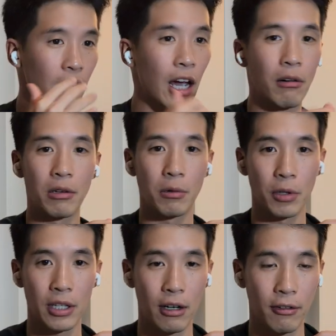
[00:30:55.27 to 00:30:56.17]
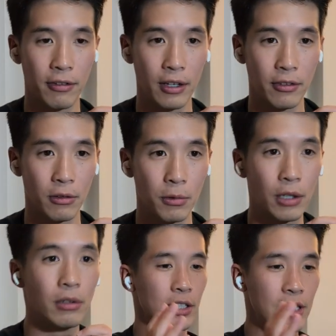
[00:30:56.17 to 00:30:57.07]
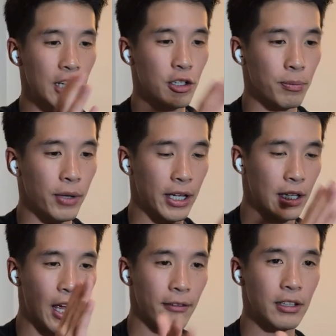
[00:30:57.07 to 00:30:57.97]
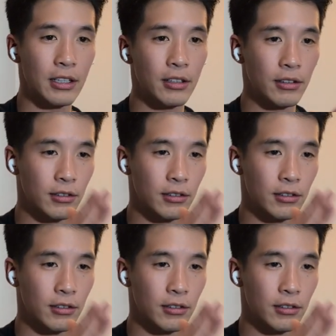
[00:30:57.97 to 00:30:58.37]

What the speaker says: how can we work that in our favor? Well, let's say you're playing heavy